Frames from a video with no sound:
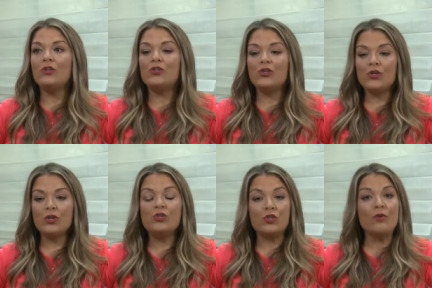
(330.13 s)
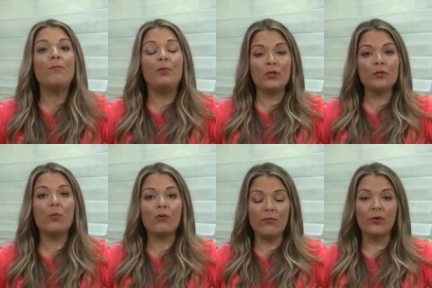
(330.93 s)
You, build your
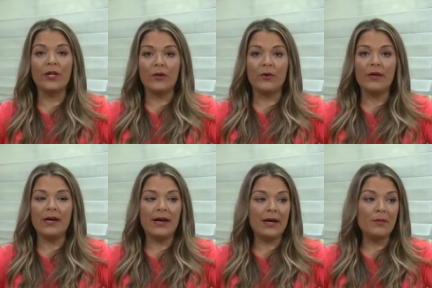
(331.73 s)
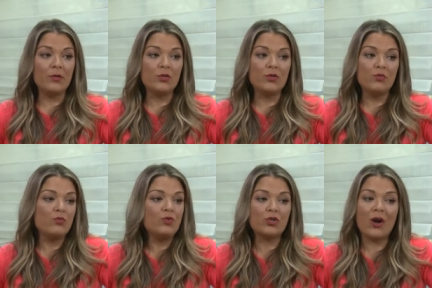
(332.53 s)
portfolio. Um,
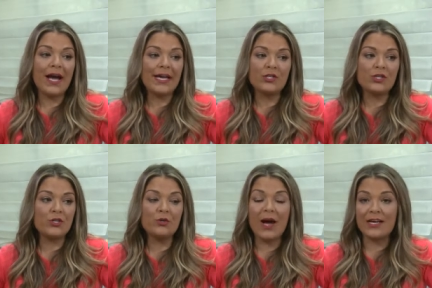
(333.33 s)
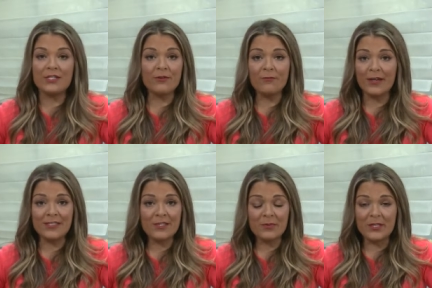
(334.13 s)
try to ask your
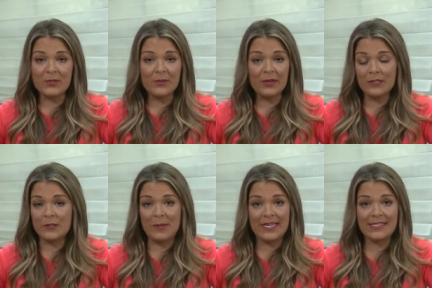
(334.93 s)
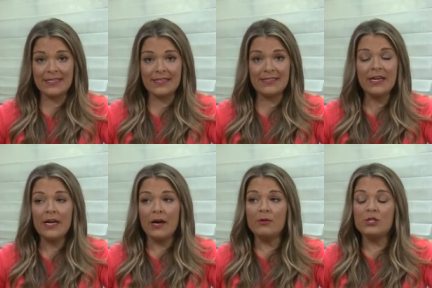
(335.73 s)
friends to redo their spaces
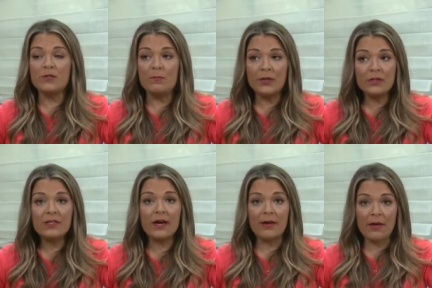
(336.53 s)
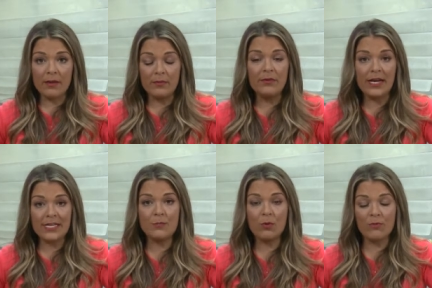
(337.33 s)
just build a, a
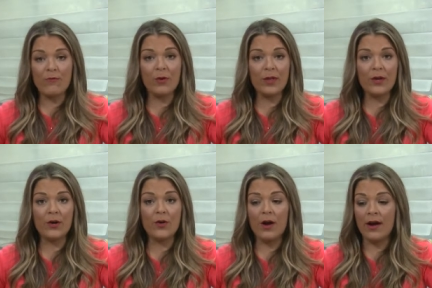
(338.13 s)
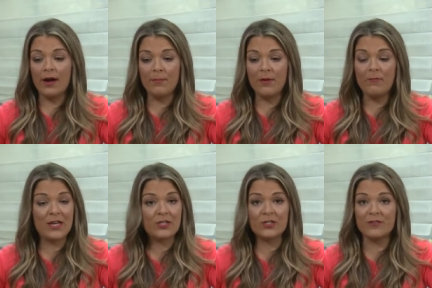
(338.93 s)
nice portfolio um, of
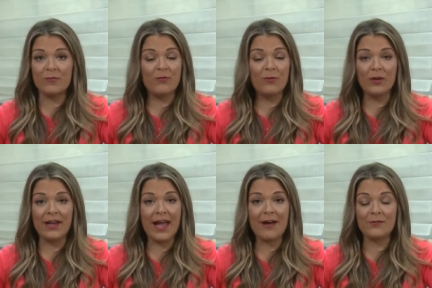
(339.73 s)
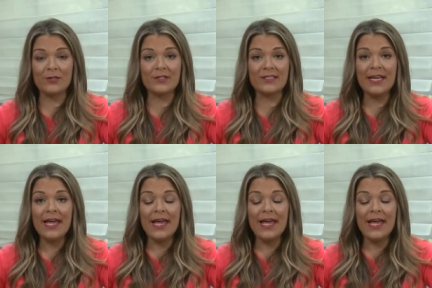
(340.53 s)
pictures of before and afters